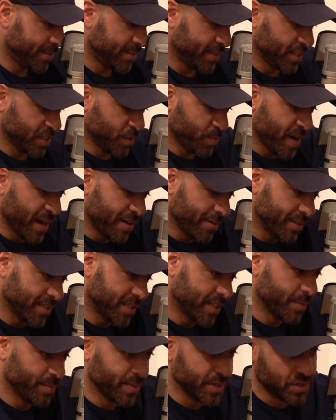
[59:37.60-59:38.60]

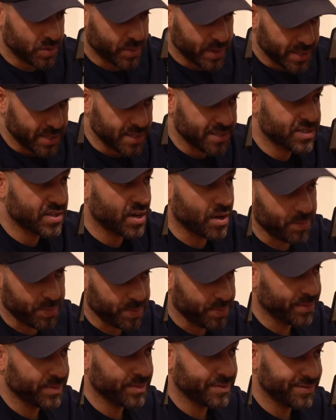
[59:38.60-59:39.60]
disparity between the top
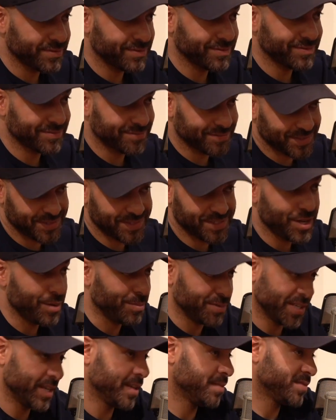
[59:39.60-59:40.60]

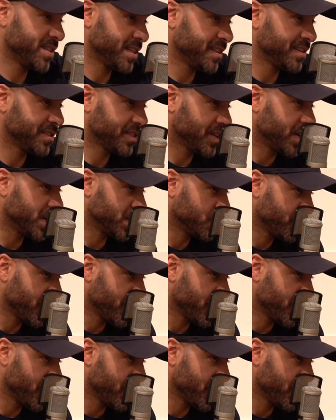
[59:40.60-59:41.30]
teams in the Scottish